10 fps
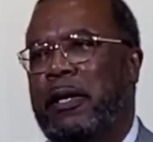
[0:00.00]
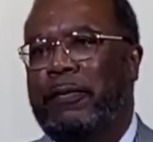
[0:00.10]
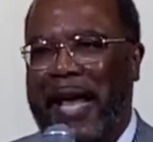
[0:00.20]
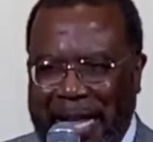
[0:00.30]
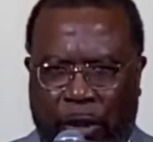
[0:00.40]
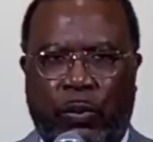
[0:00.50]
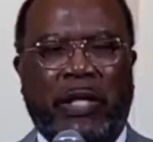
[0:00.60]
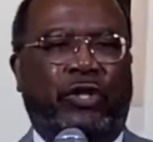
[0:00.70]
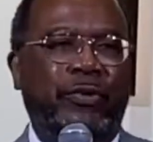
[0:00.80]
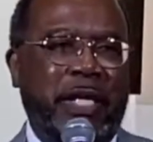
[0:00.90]
That's
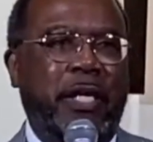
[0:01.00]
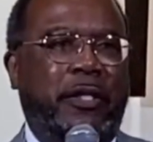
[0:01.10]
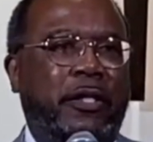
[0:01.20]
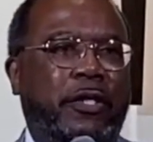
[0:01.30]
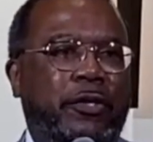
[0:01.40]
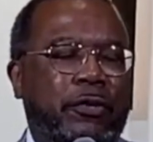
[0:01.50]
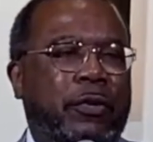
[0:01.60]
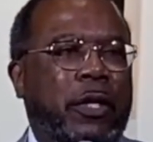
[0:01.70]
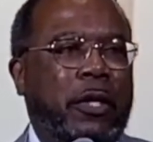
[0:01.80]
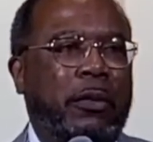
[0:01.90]
what you need to do
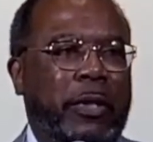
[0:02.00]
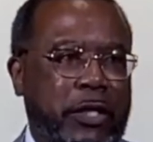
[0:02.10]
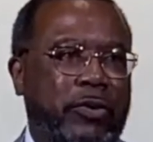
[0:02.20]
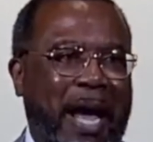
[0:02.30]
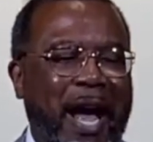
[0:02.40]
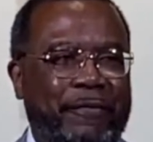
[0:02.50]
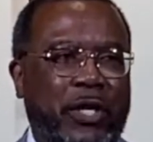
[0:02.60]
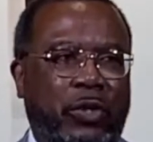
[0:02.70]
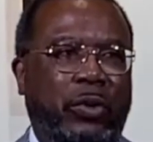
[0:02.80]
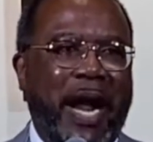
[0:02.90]
when you have
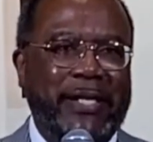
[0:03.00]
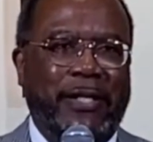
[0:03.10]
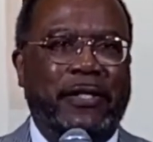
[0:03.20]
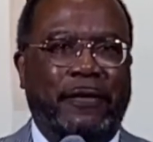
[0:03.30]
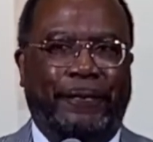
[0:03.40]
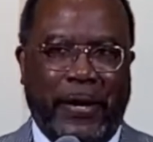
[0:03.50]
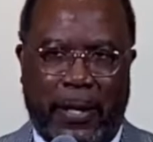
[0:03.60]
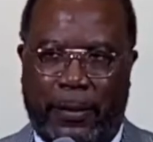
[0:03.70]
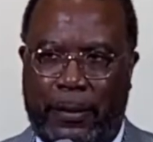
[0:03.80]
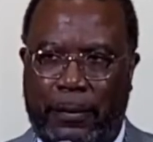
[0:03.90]
your crisis of faith.